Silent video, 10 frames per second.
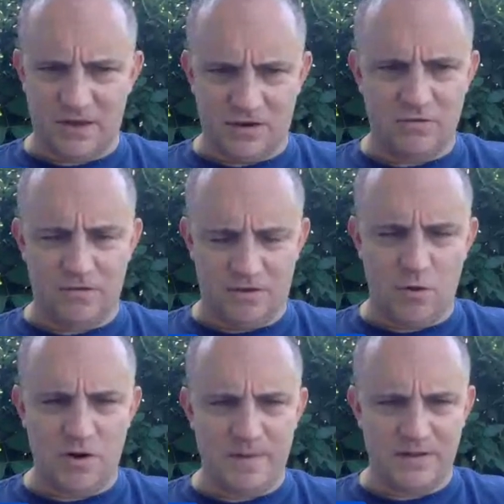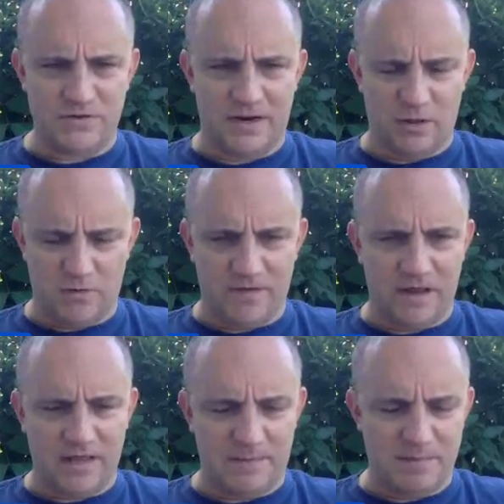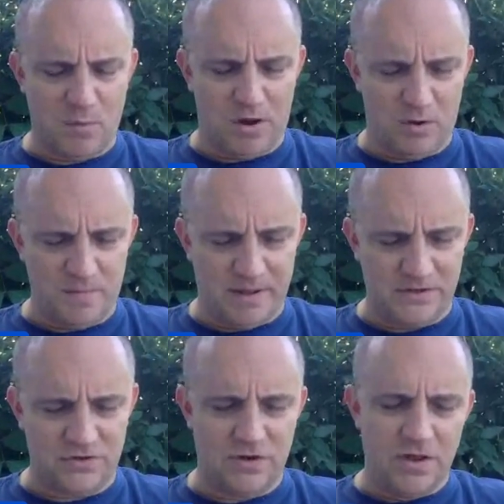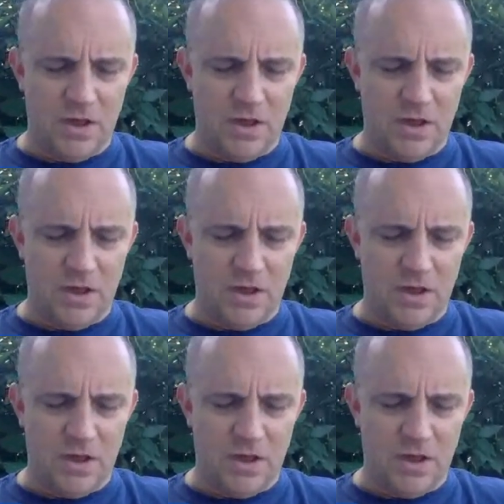Like, Cody Bellinger. And a lot of people want Cody Bellinger.